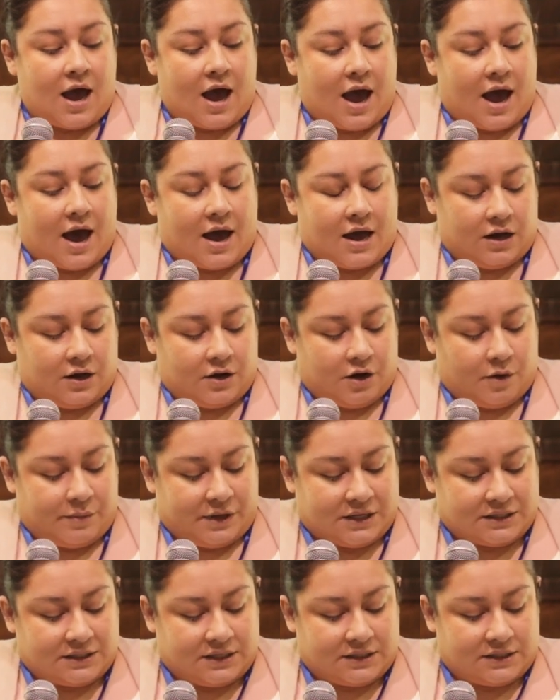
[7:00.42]
at your
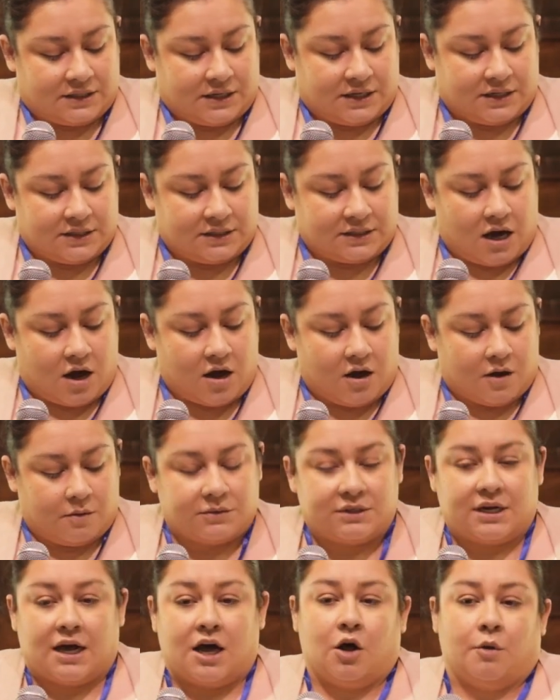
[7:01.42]
businesses
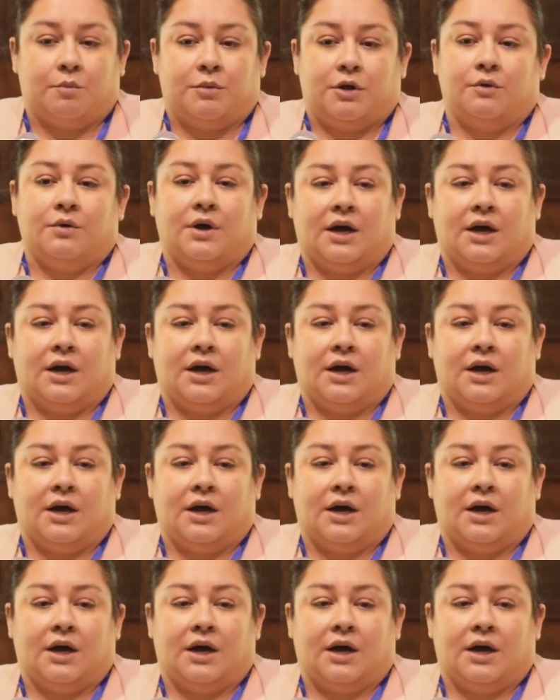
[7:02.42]
to help you guys